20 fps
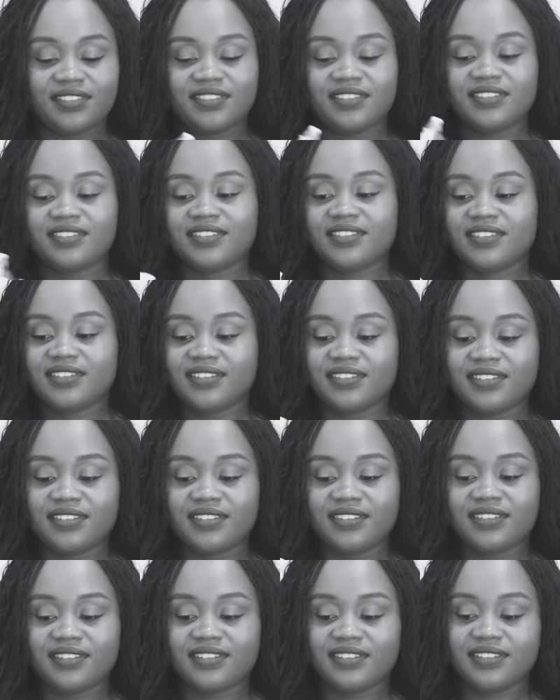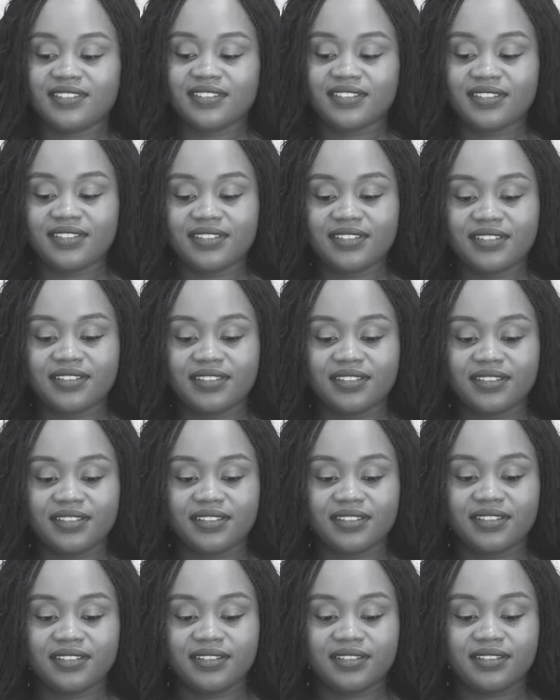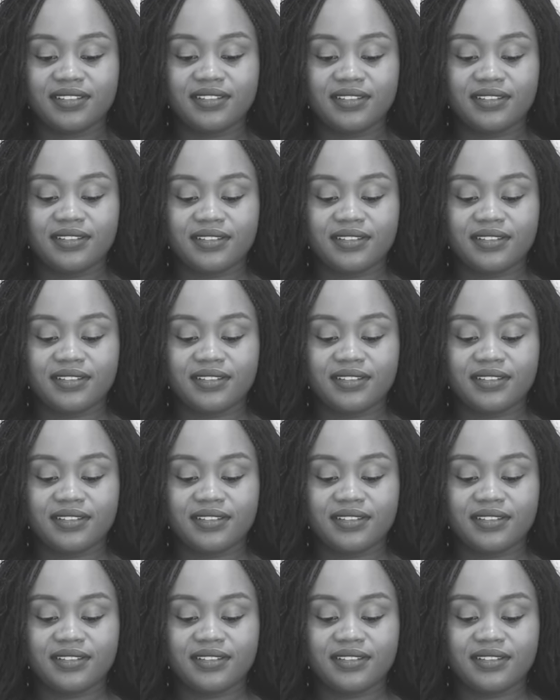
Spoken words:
No words are spoken by the person on screen.